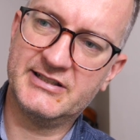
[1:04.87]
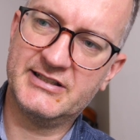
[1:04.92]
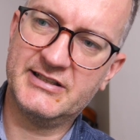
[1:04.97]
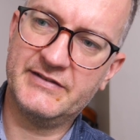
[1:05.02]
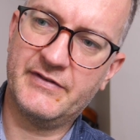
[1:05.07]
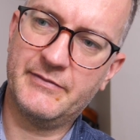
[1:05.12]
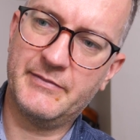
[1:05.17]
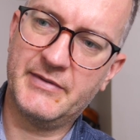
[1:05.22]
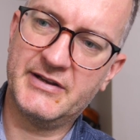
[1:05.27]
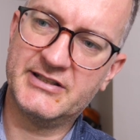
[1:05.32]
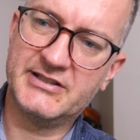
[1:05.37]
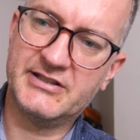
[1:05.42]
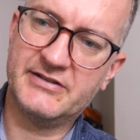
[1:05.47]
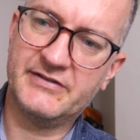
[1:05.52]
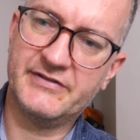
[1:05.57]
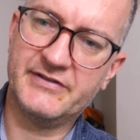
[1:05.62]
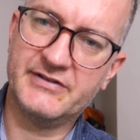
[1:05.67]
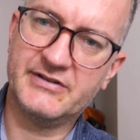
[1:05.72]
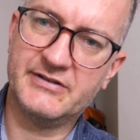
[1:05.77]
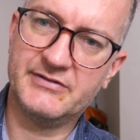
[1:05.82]
See if it makes a
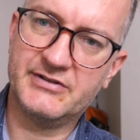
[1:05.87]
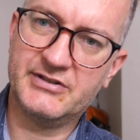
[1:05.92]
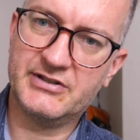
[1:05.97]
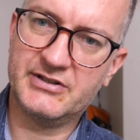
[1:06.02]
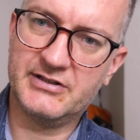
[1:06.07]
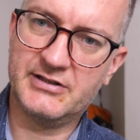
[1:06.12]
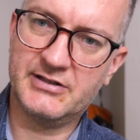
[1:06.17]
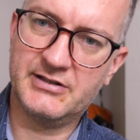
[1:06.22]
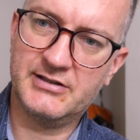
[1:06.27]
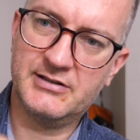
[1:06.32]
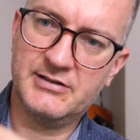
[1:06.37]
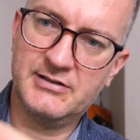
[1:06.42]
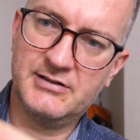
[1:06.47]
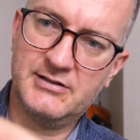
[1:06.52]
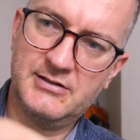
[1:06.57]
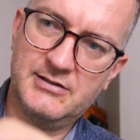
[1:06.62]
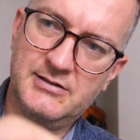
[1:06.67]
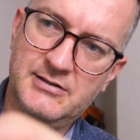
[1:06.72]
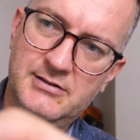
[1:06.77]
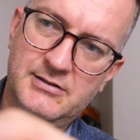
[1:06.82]
difference. I'm just going to
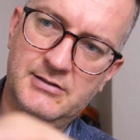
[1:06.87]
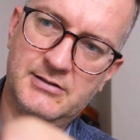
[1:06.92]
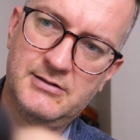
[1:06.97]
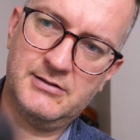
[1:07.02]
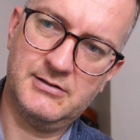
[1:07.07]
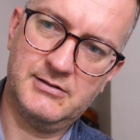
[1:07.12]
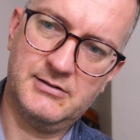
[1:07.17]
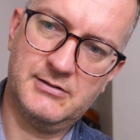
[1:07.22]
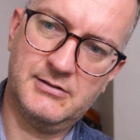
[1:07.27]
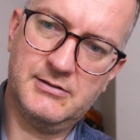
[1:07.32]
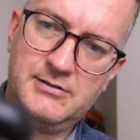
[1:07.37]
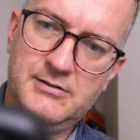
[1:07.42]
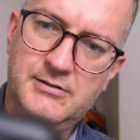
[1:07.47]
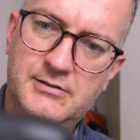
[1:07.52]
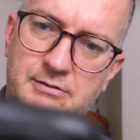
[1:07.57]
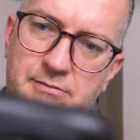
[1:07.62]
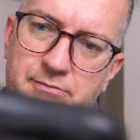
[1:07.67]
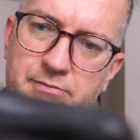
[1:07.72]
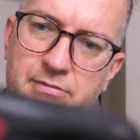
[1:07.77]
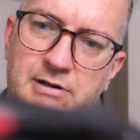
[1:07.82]

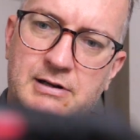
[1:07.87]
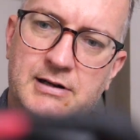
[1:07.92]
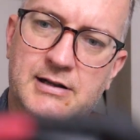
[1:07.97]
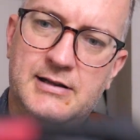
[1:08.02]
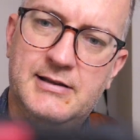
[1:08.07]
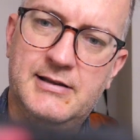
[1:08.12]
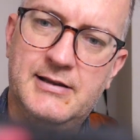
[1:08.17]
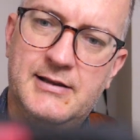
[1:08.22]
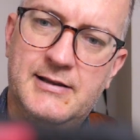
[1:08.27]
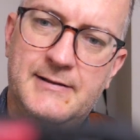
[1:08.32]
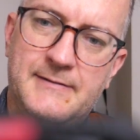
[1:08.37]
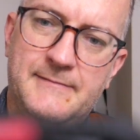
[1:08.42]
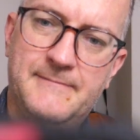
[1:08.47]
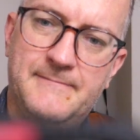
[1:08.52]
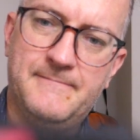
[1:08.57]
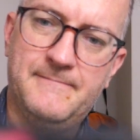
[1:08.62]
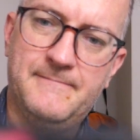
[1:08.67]
put it like that.